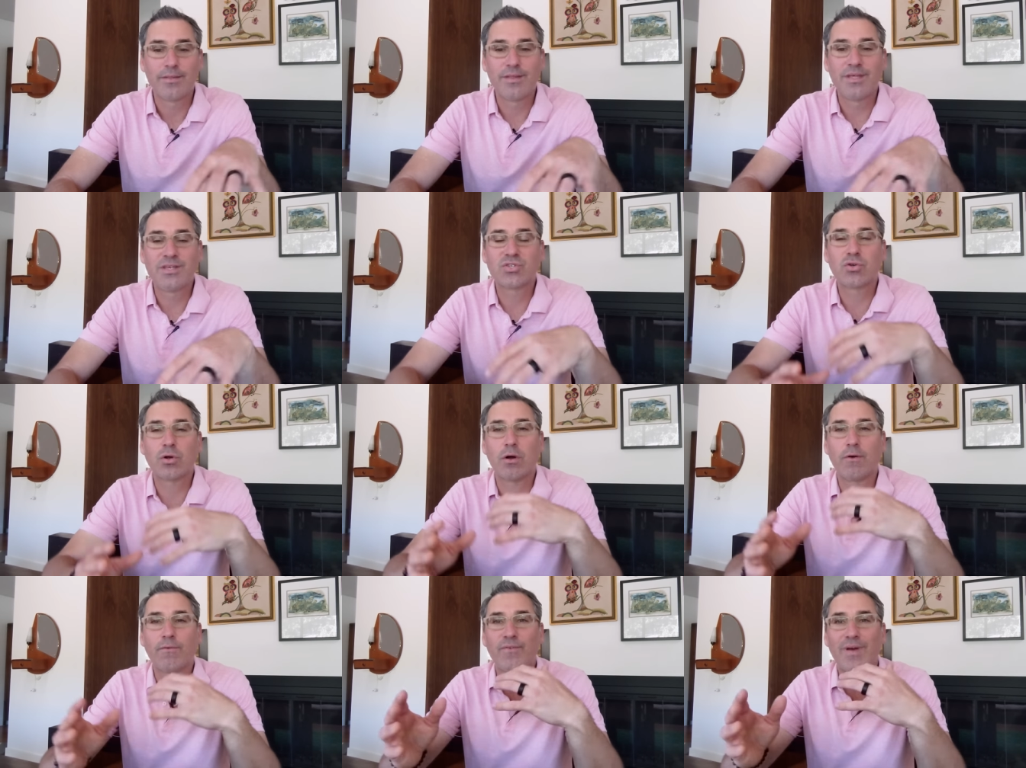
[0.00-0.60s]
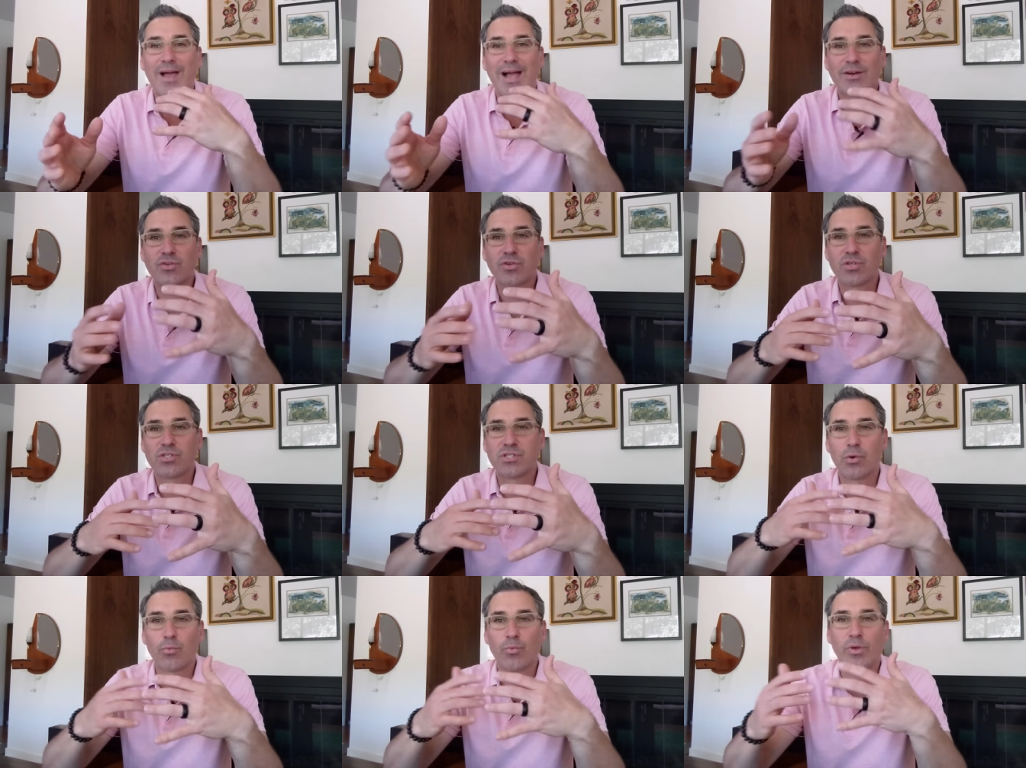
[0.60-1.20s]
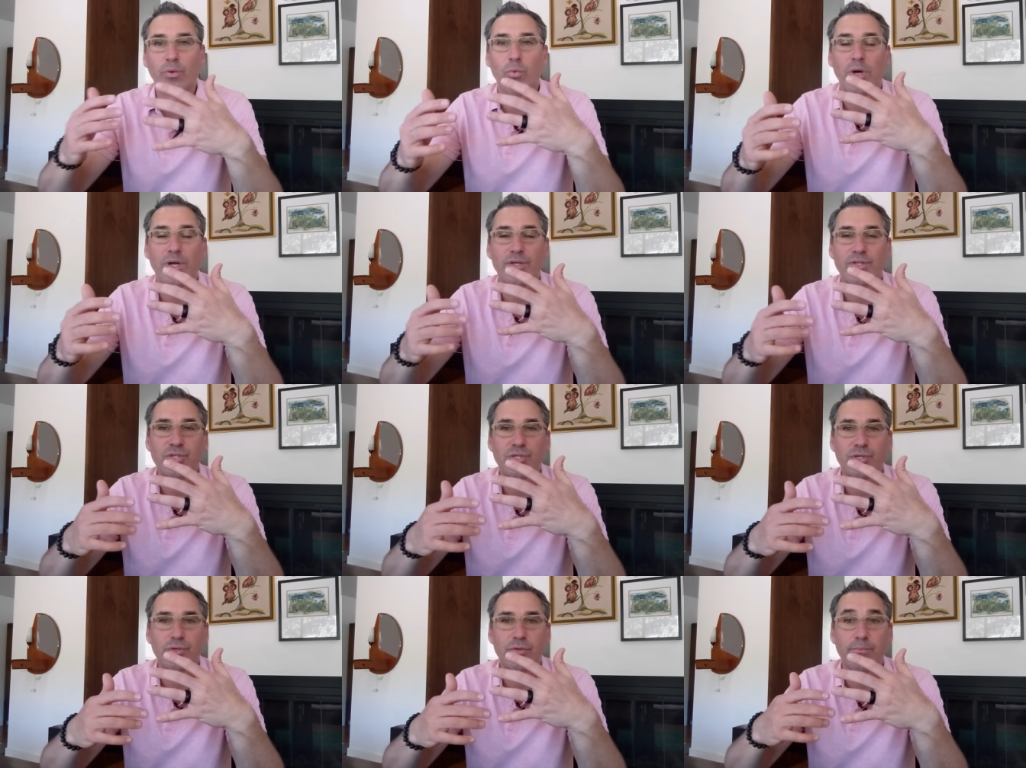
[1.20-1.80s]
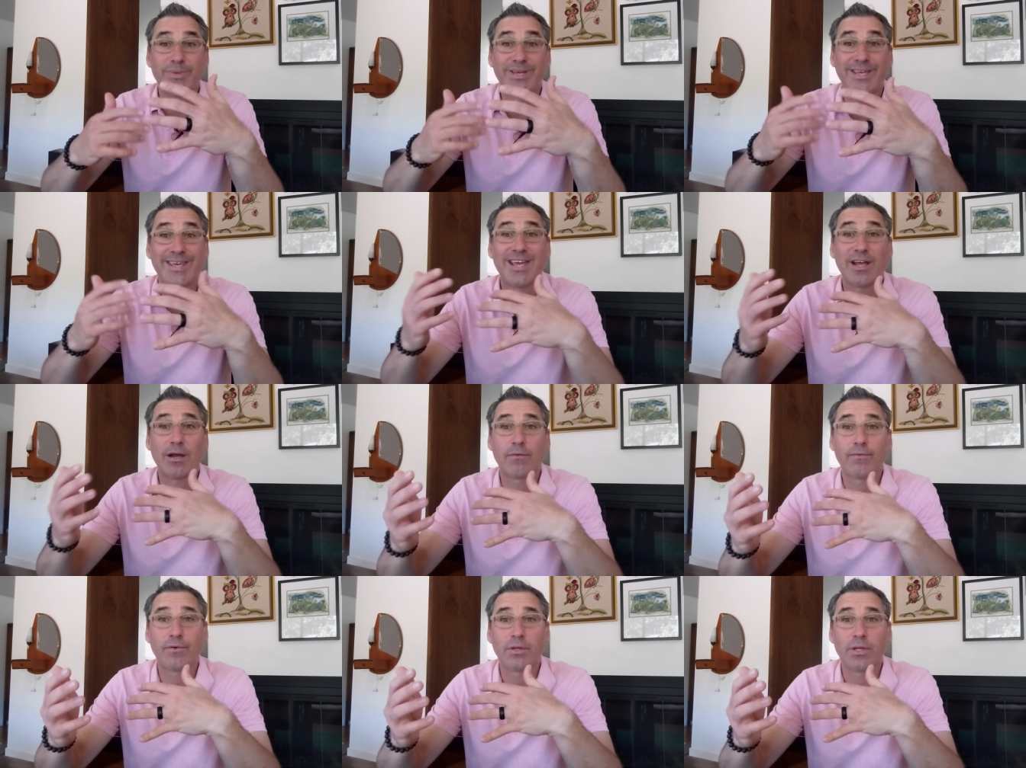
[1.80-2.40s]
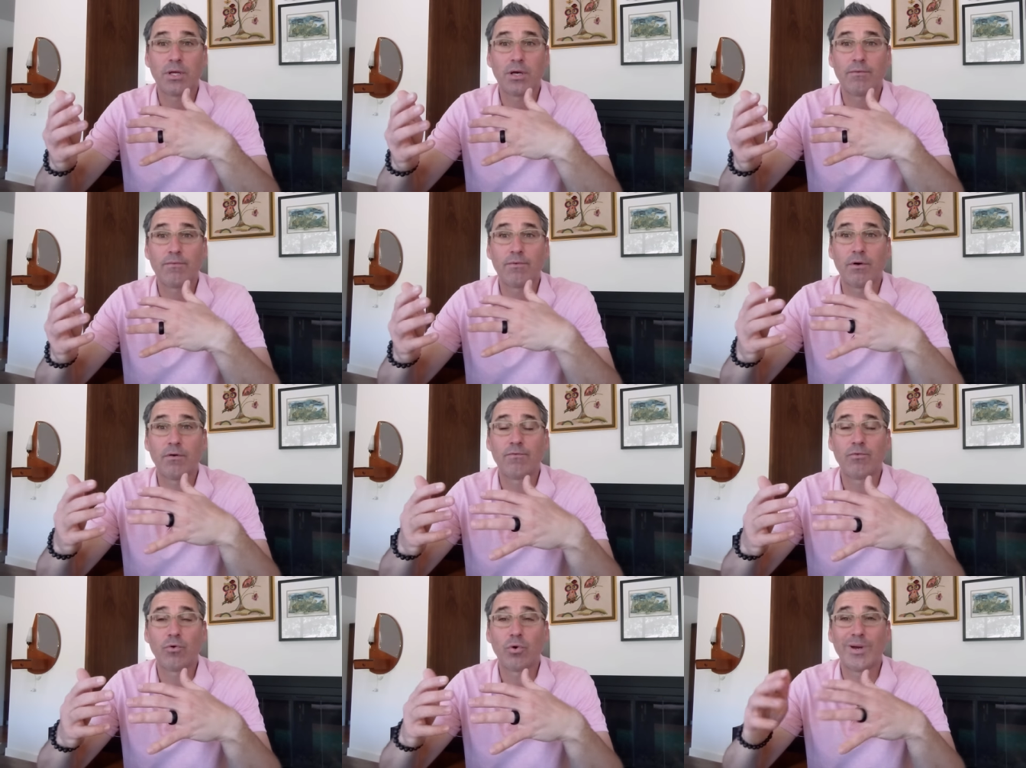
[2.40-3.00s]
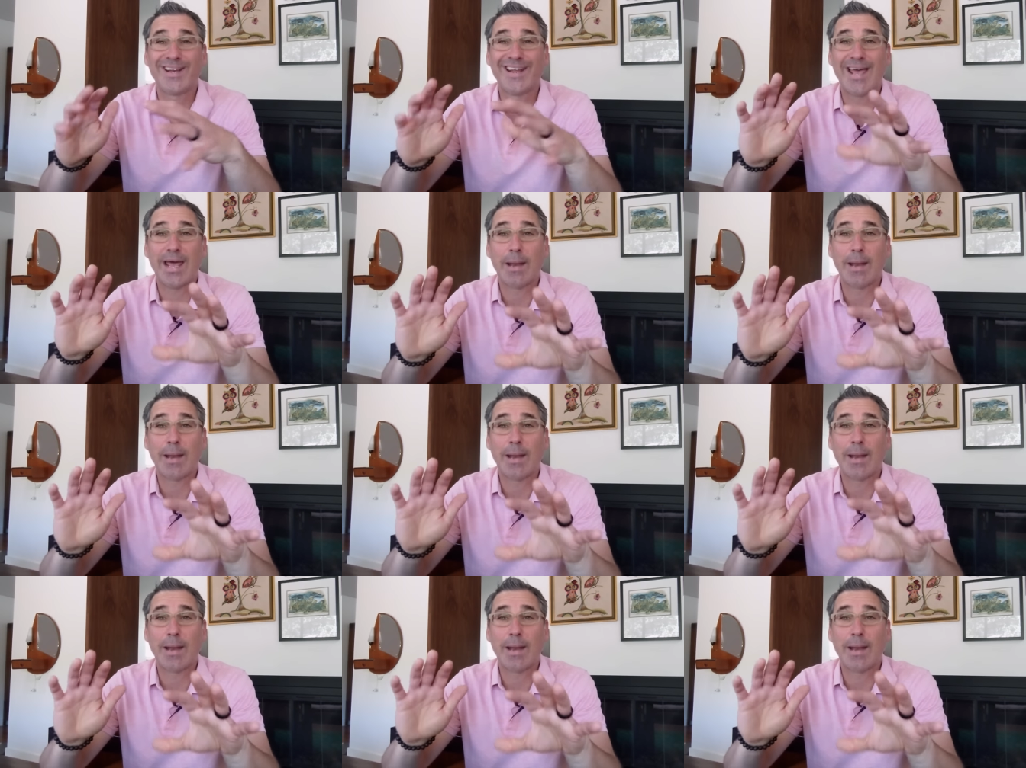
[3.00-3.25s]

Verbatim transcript: These are all factors that we want to be careful of, avoid,